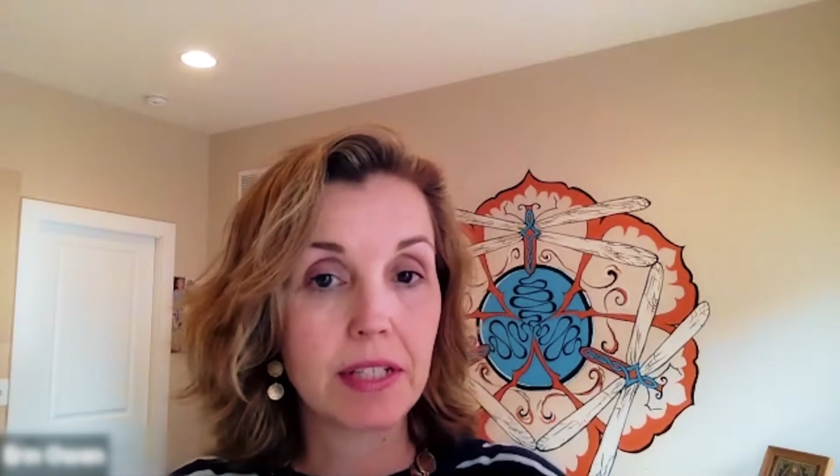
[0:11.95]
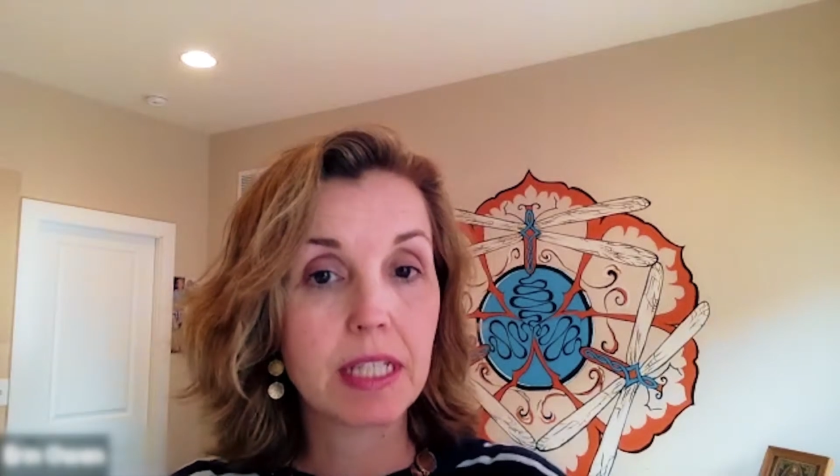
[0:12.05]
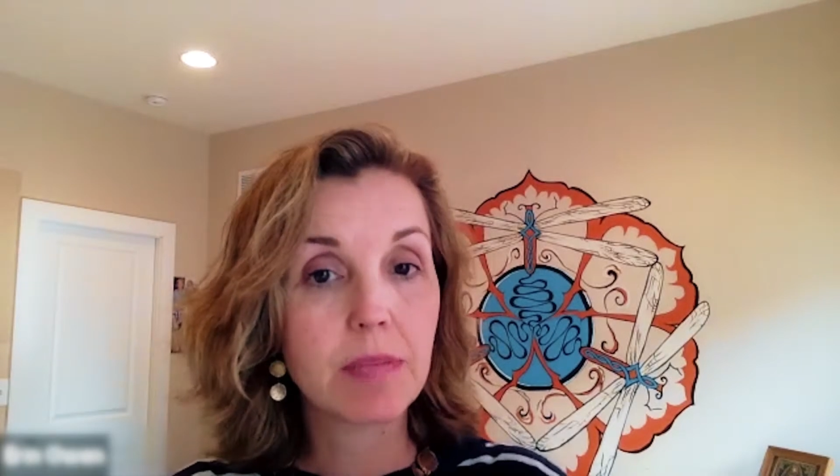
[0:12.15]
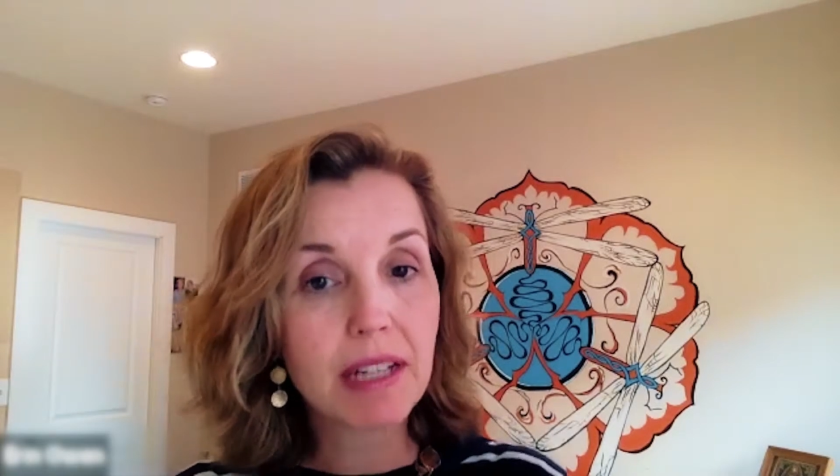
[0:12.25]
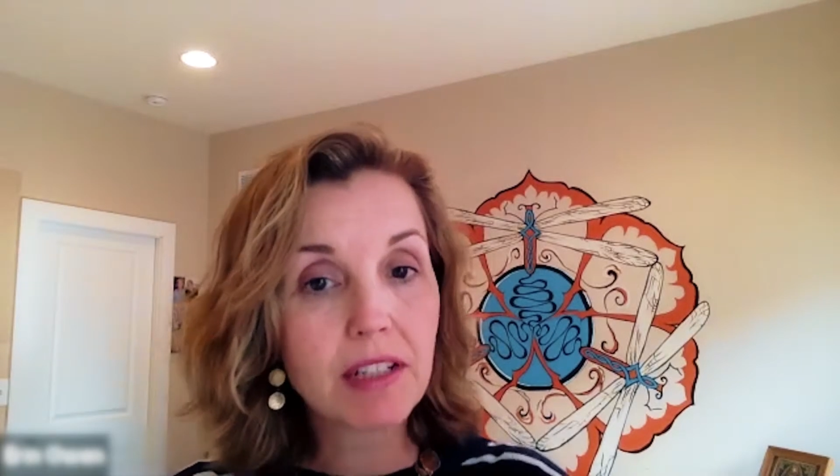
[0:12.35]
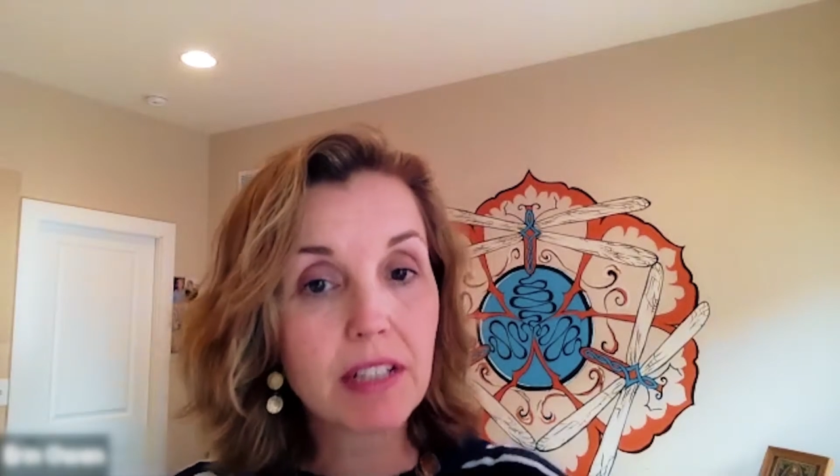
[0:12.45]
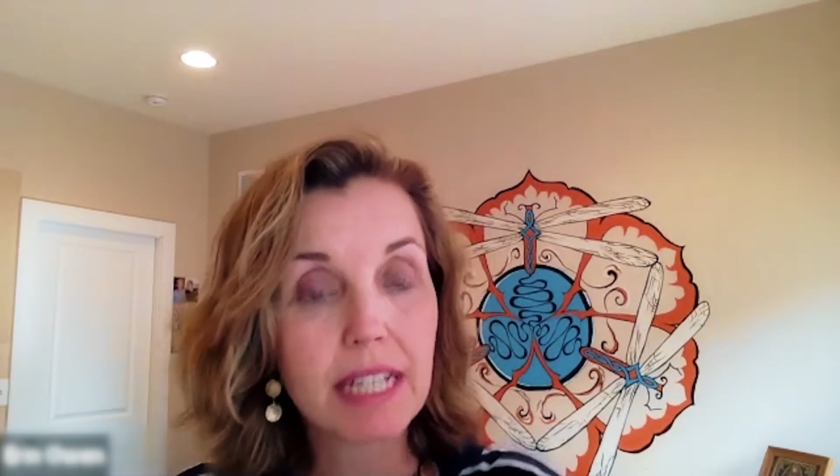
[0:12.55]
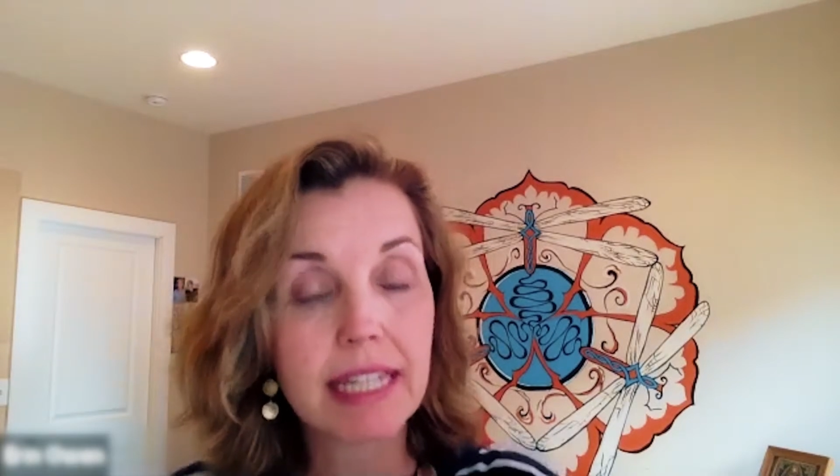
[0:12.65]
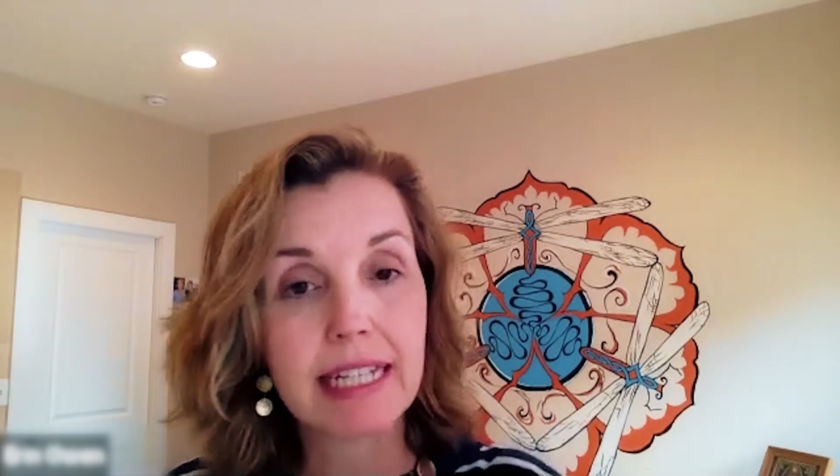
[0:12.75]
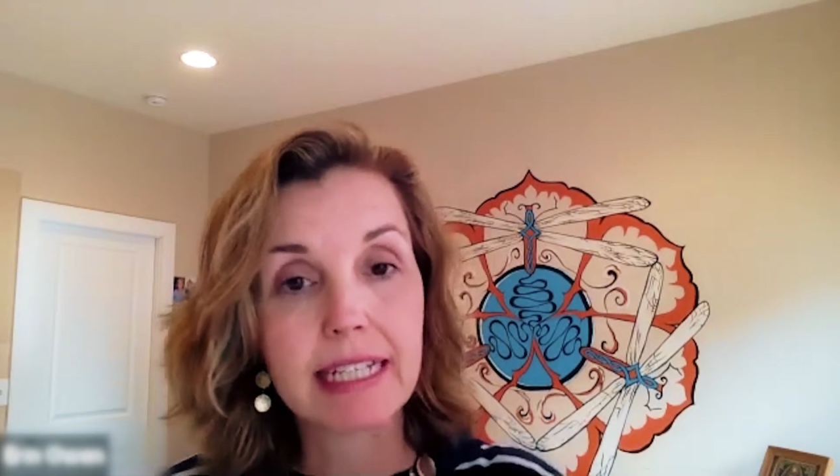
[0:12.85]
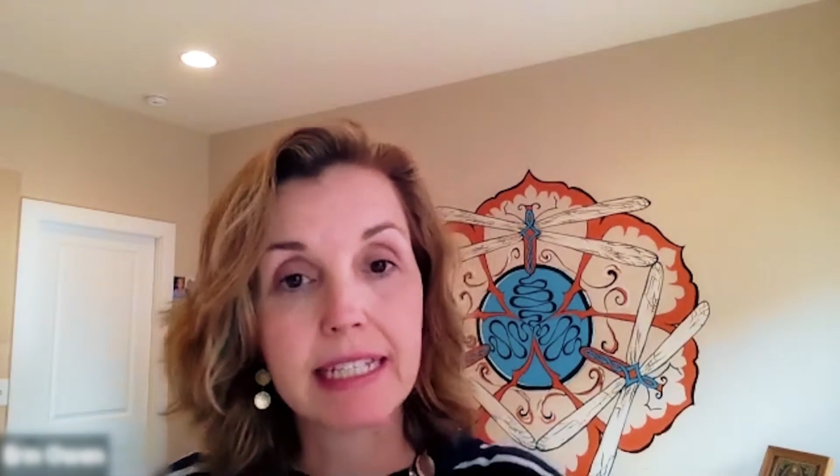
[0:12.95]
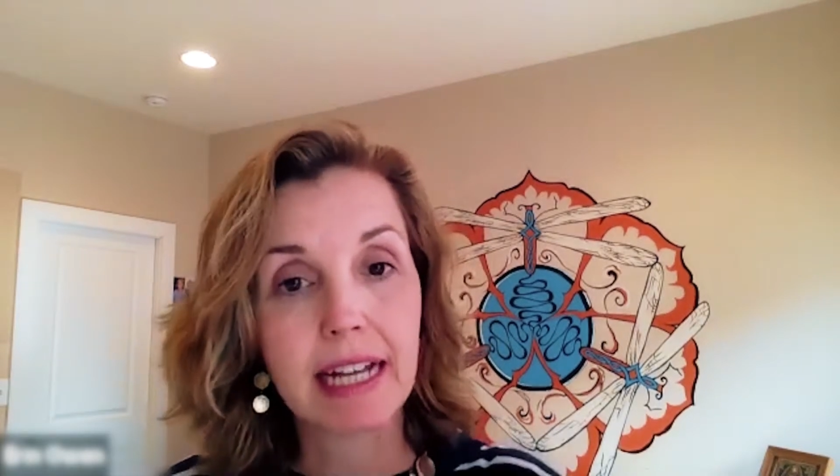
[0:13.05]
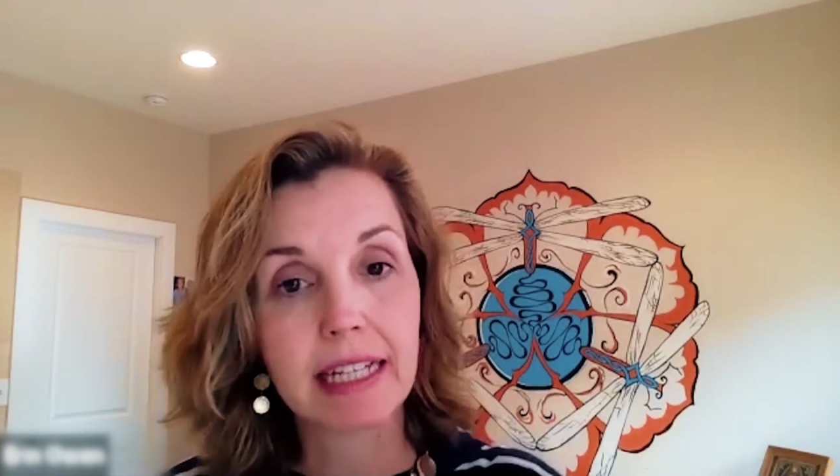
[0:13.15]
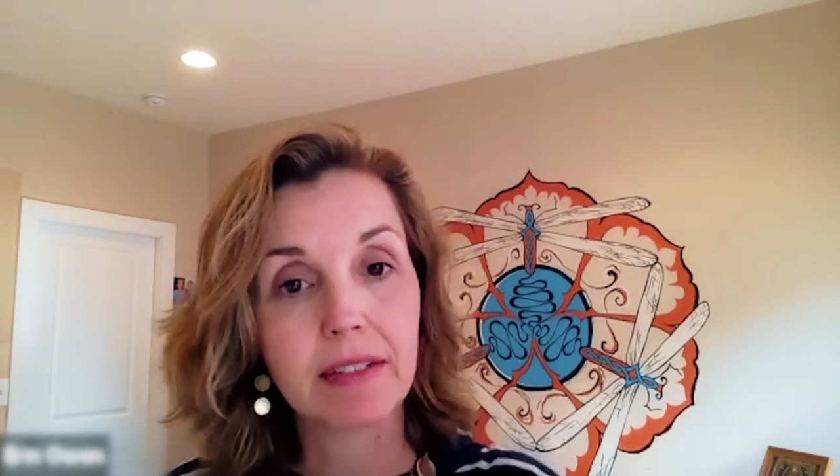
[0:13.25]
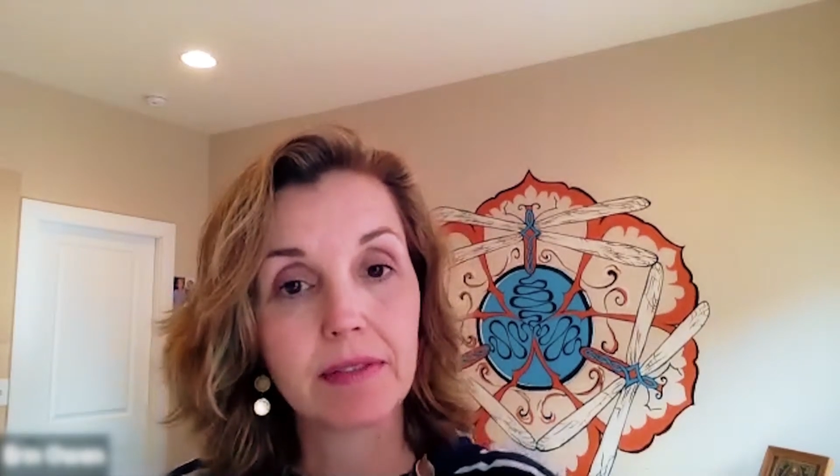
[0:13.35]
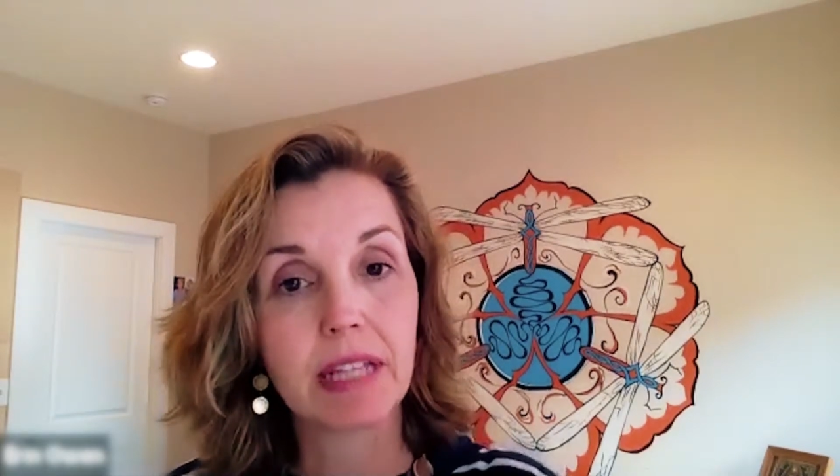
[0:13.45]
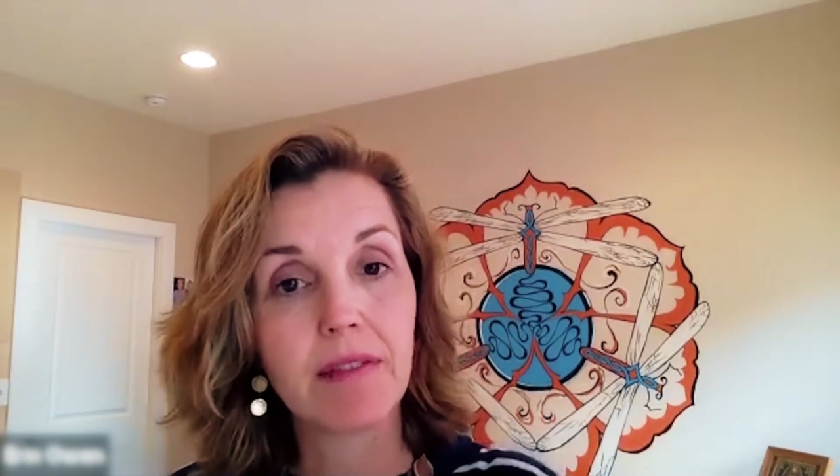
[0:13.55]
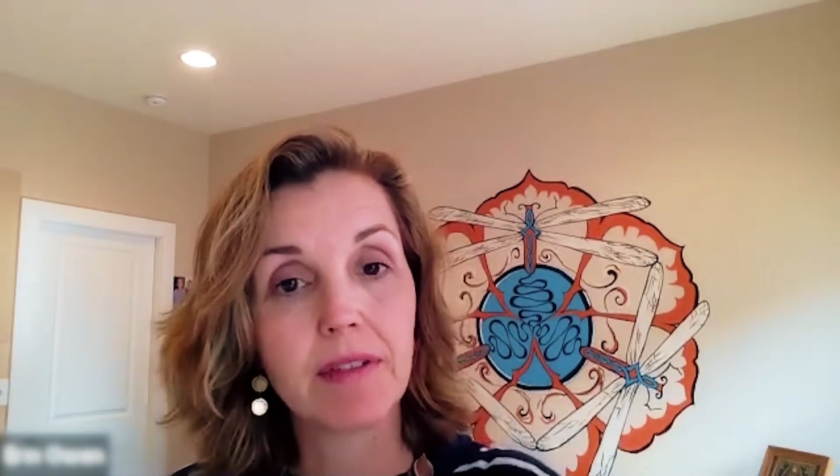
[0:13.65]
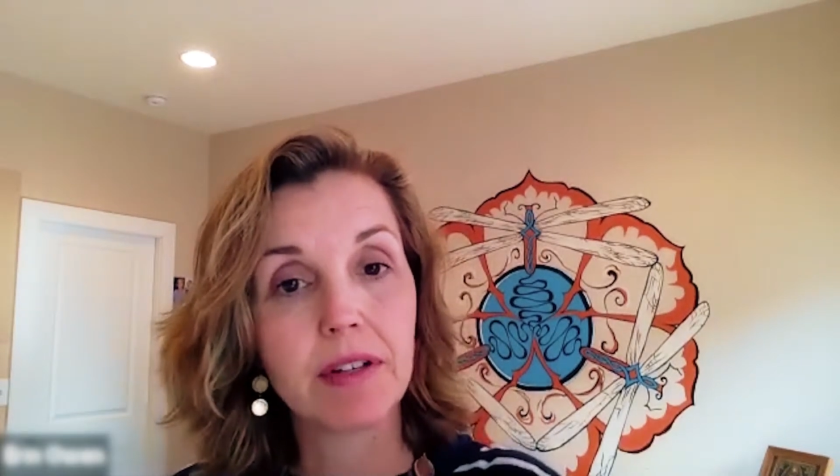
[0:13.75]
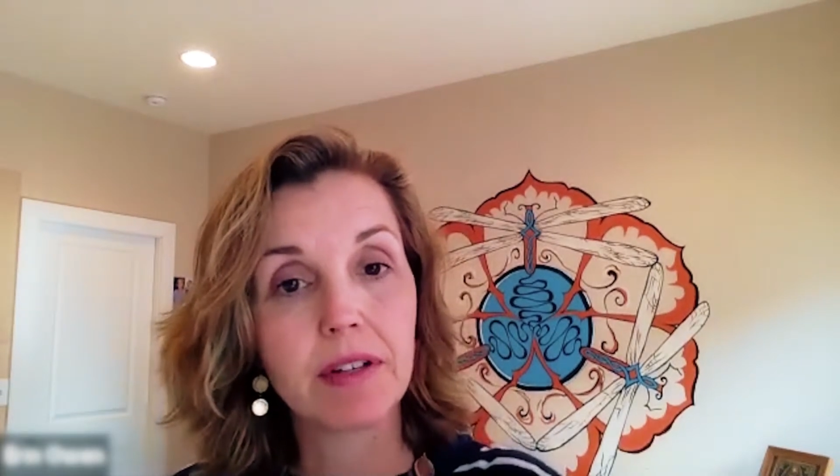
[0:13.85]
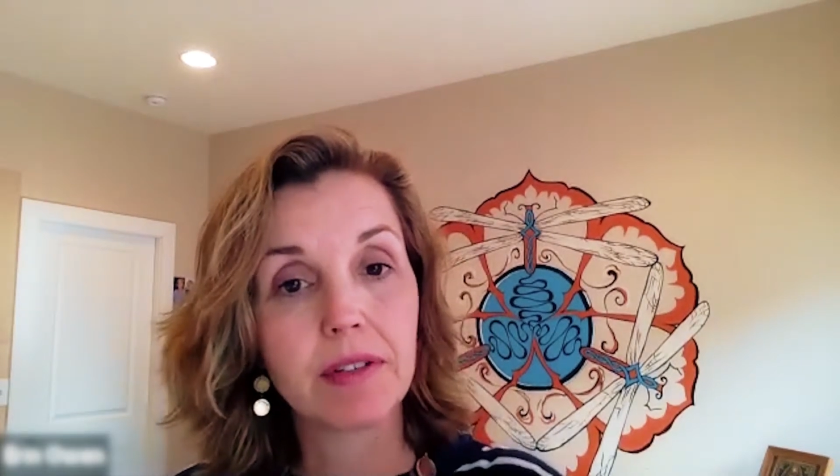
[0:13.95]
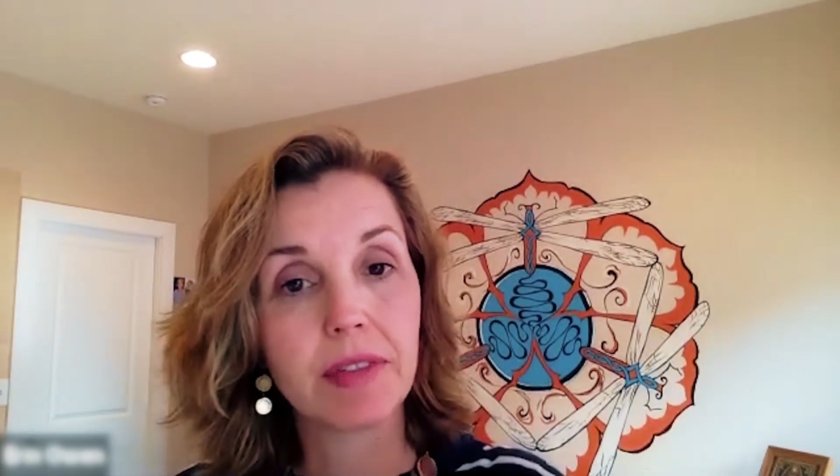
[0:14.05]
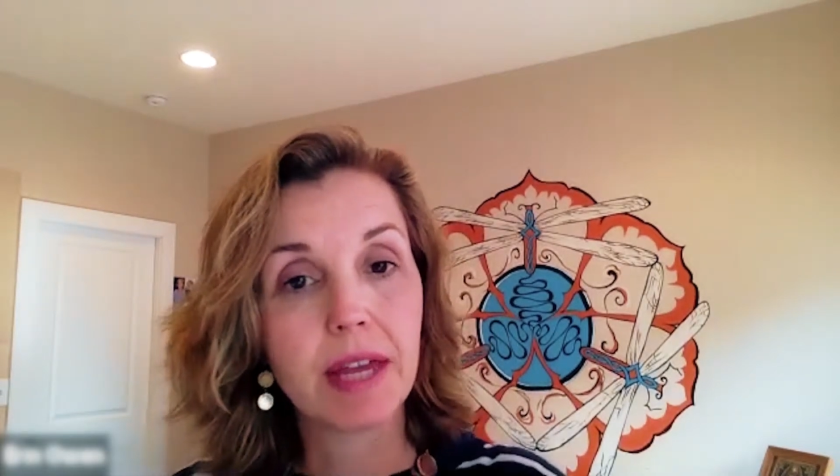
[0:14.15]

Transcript: especially at the executive level,